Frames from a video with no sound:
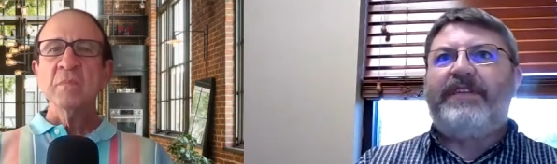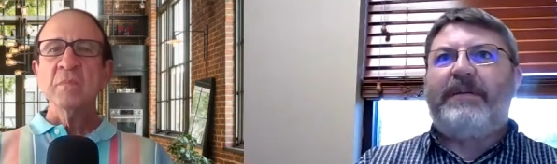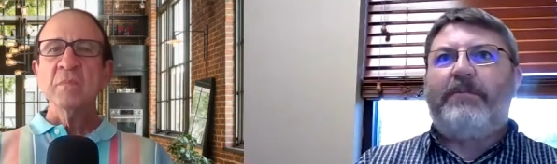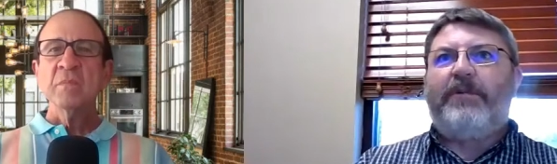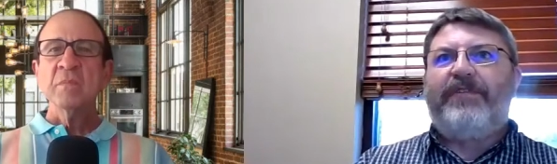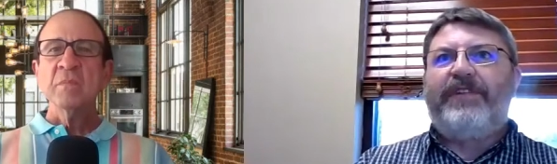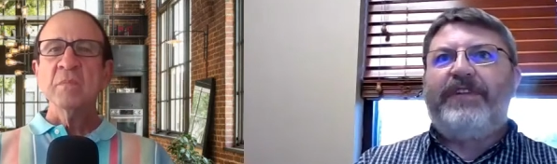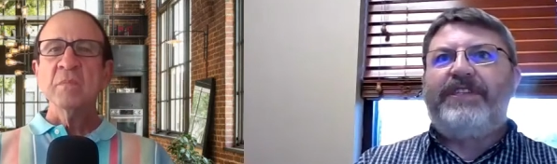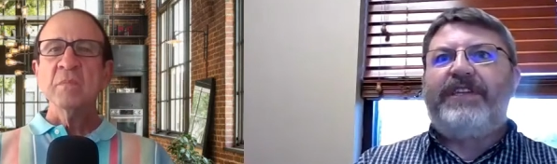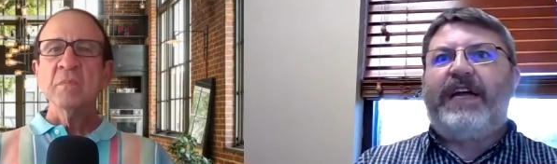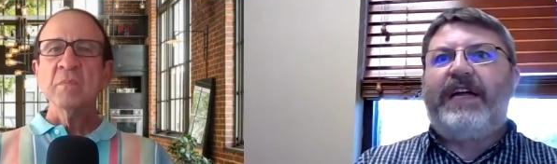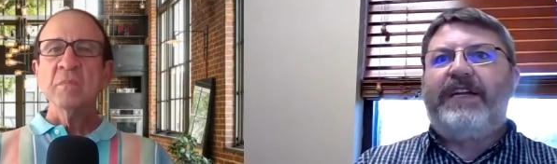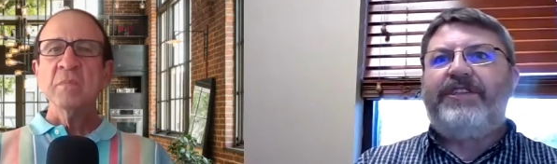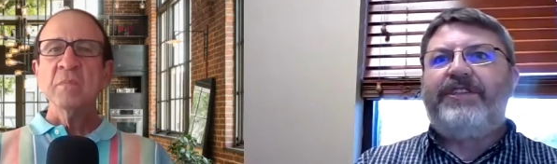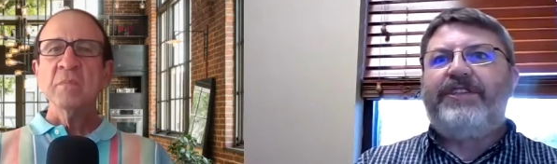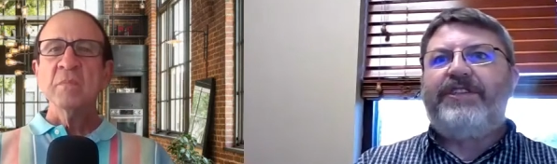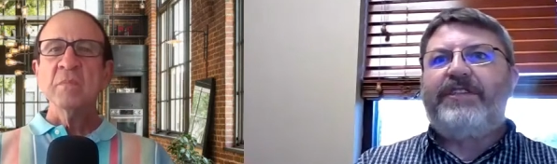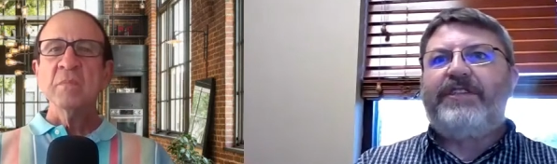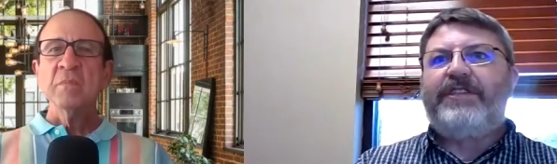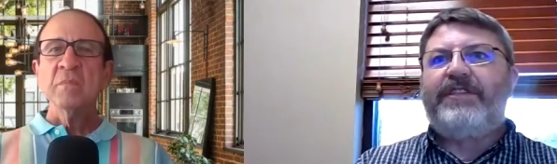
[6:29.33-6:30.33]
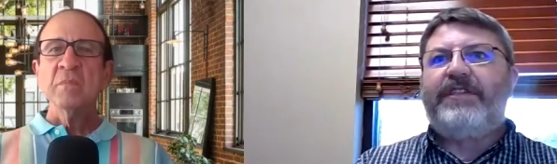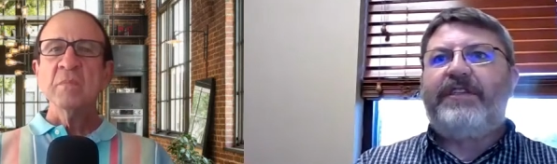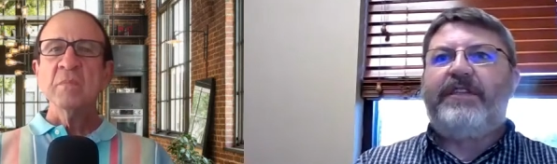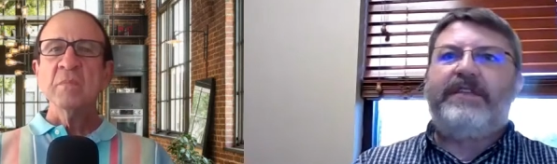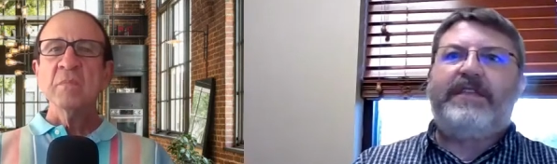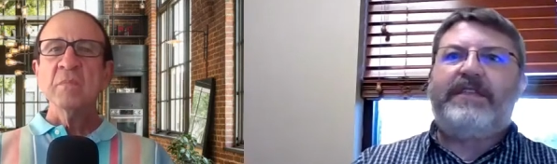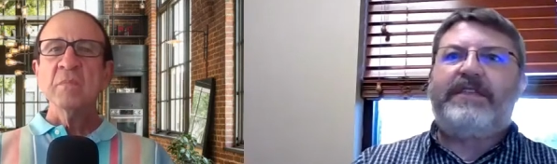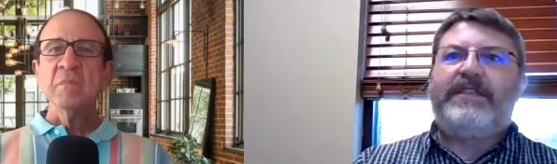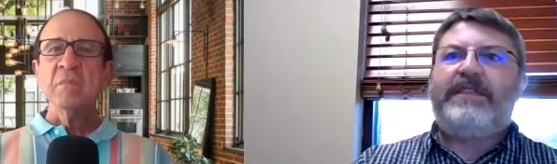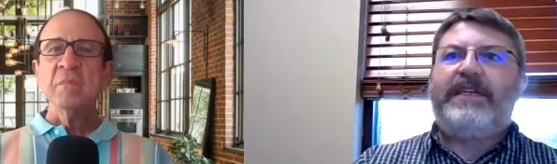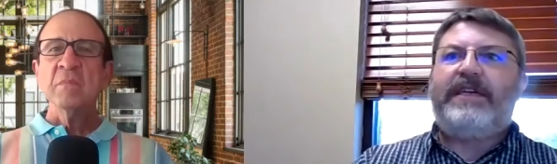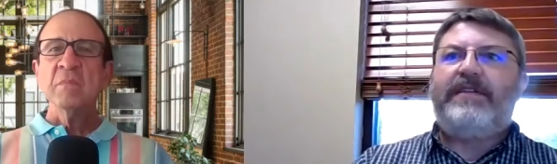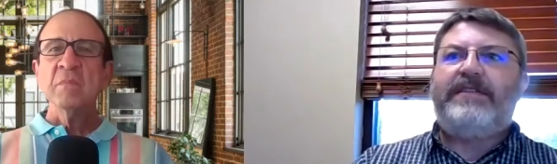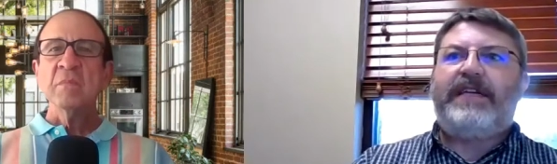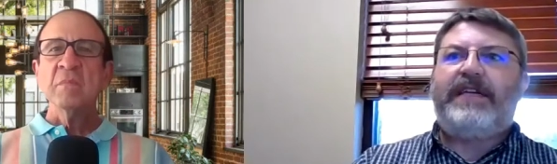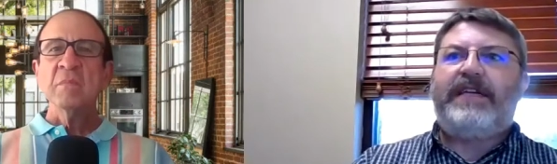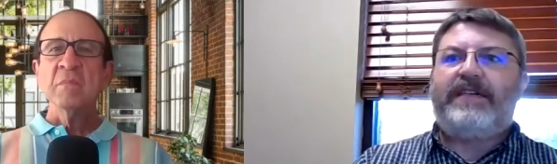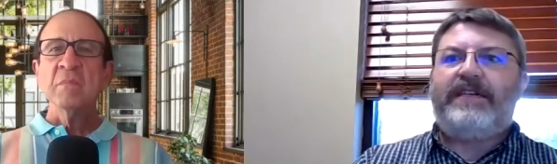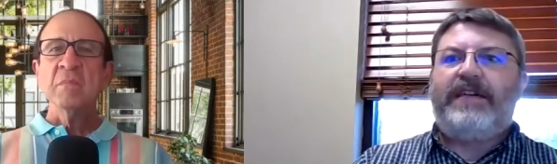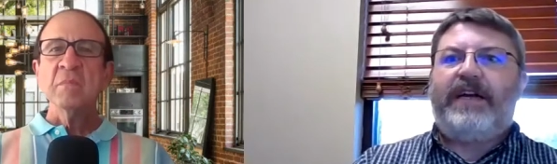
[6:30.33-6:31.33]
Speaker 1: some of it's not just the, the
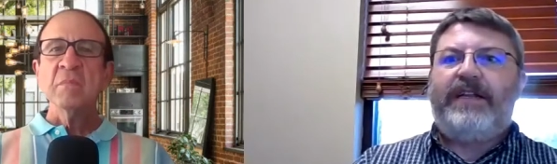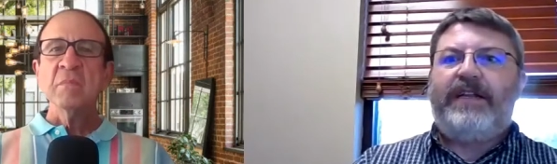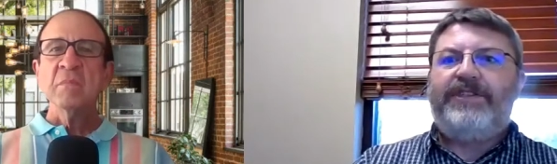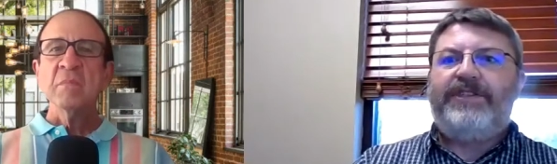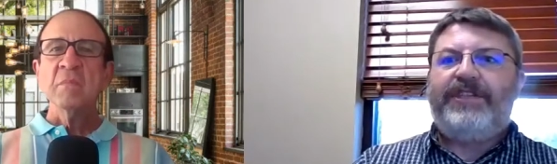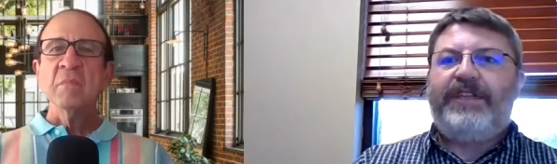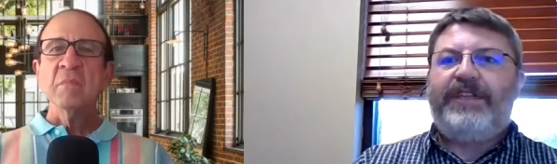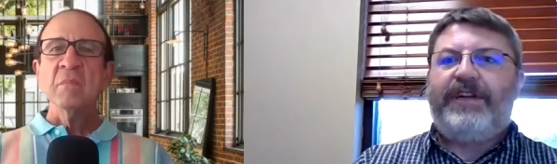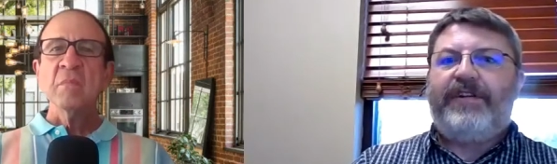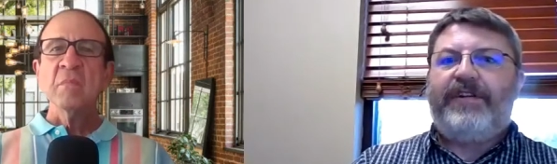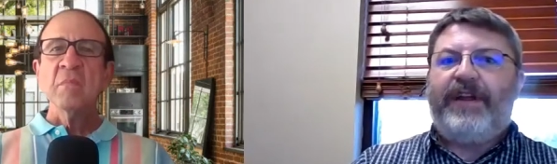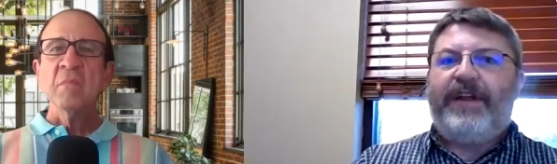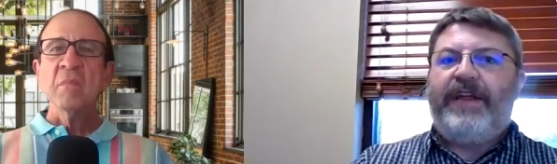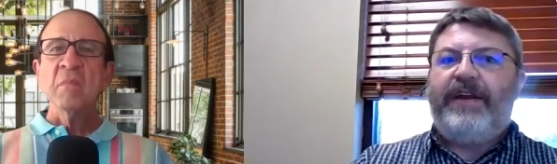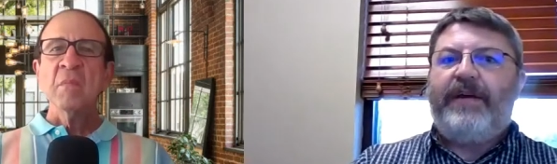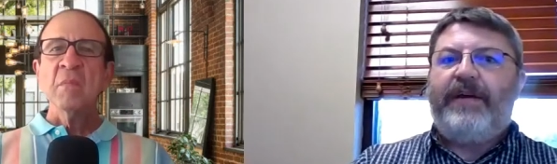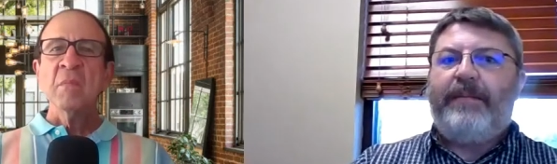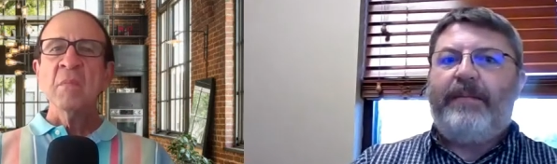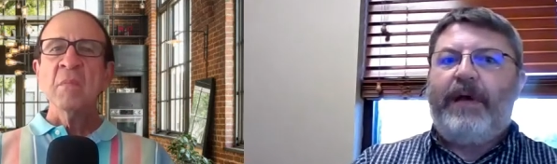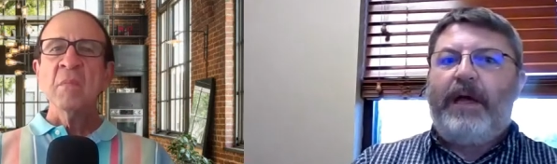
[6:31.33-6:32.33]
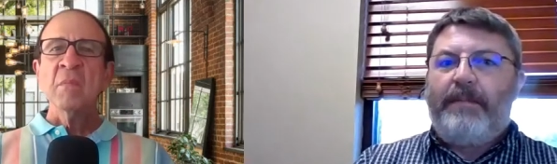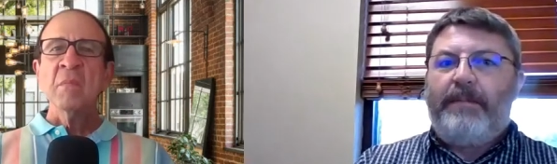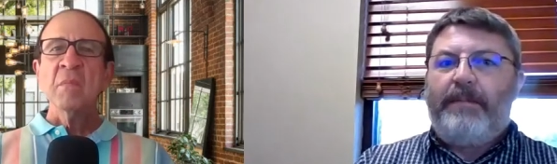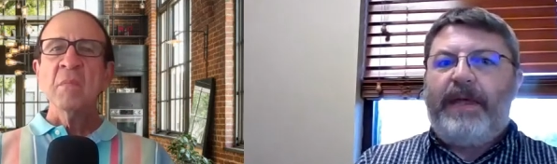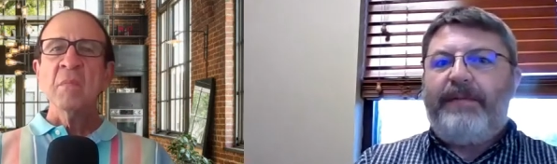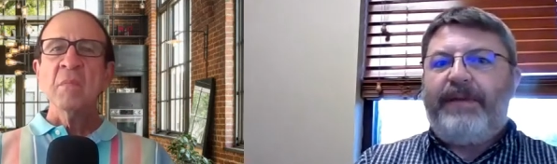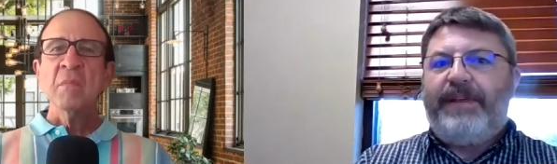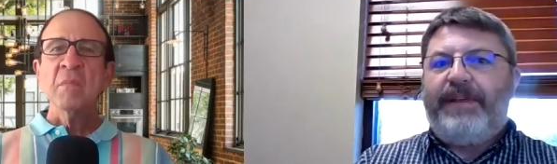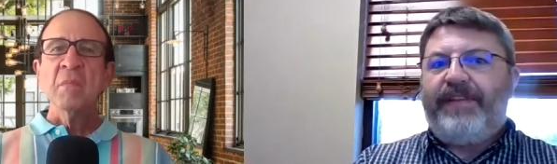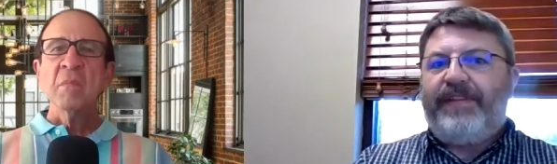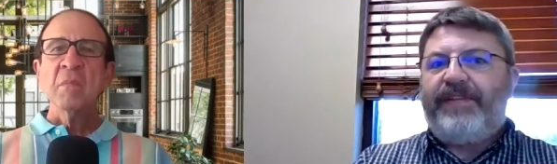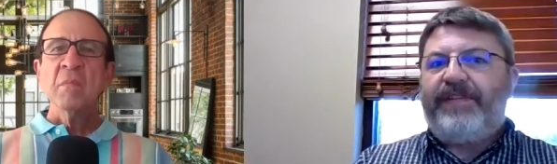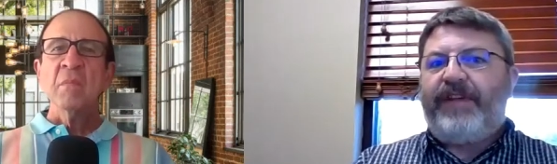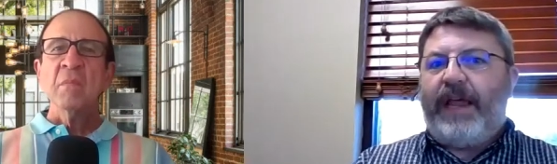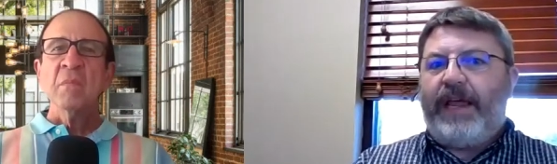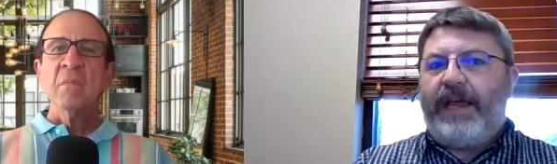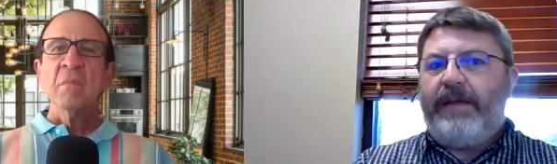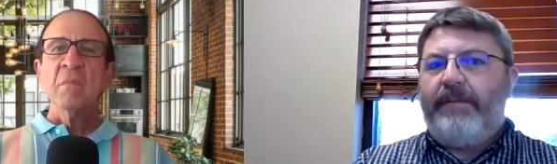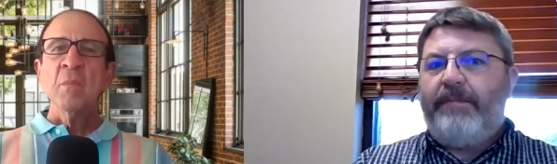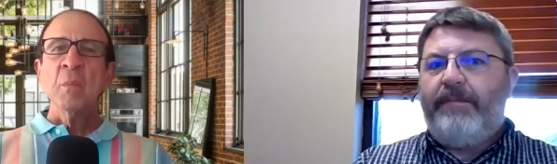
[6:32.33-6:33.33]
cell technology that are in them may be the
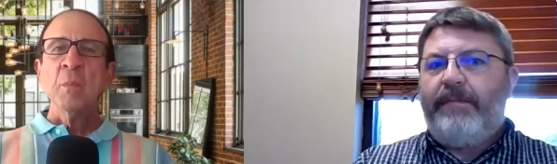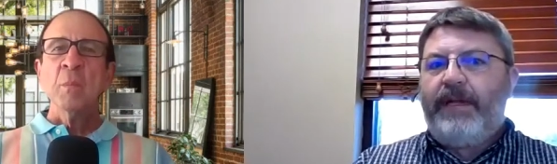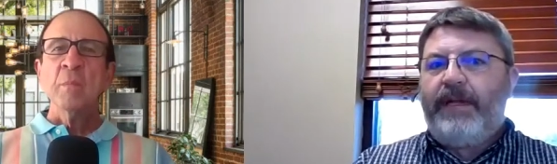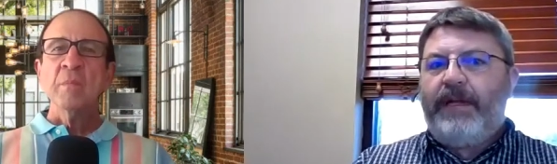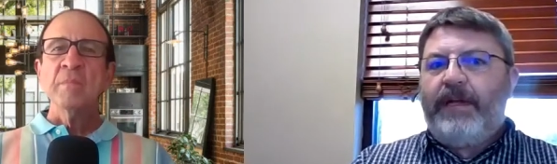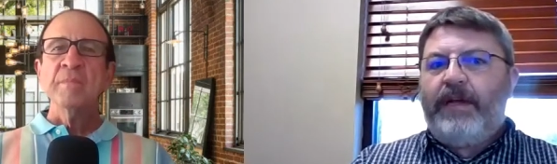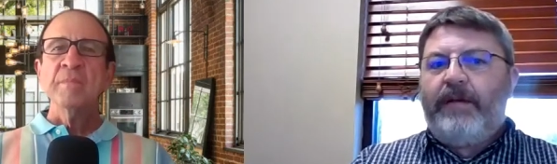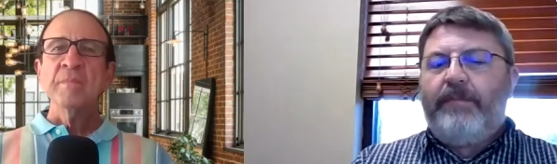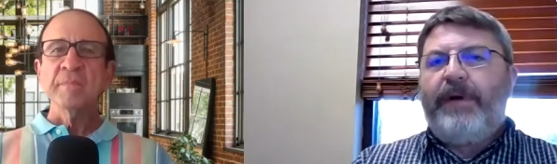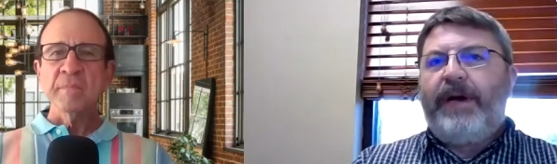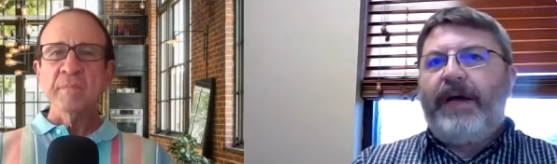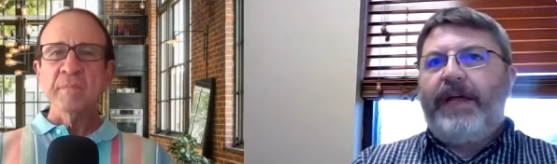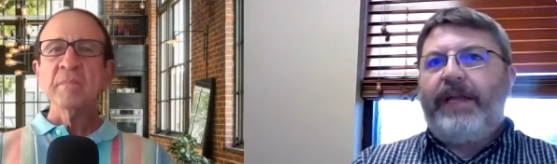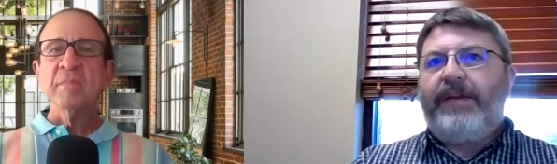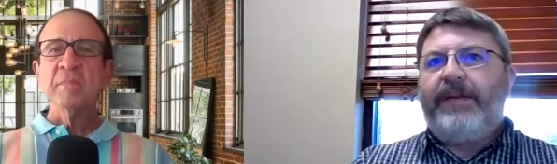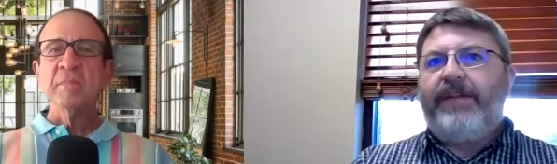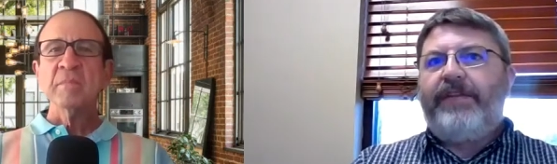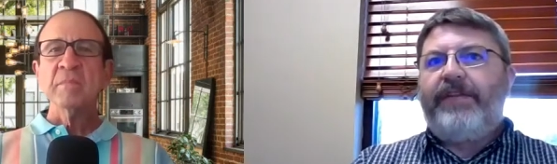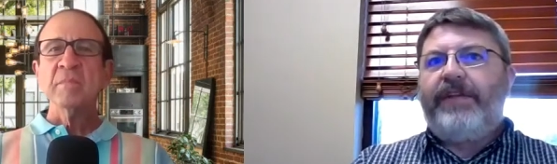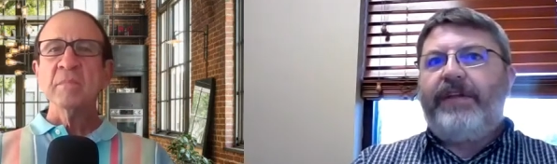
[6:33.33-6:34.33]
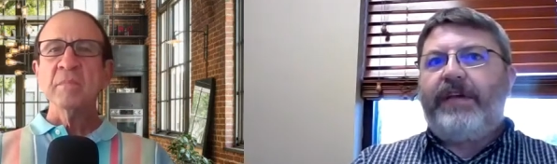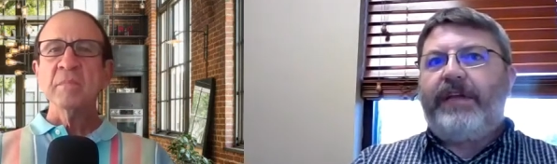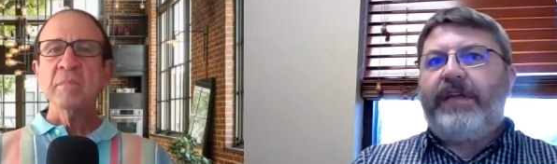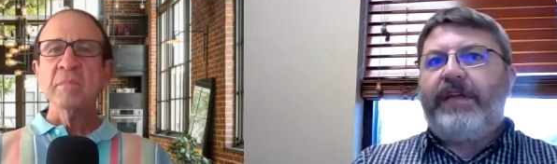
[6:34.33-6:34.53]
same, but the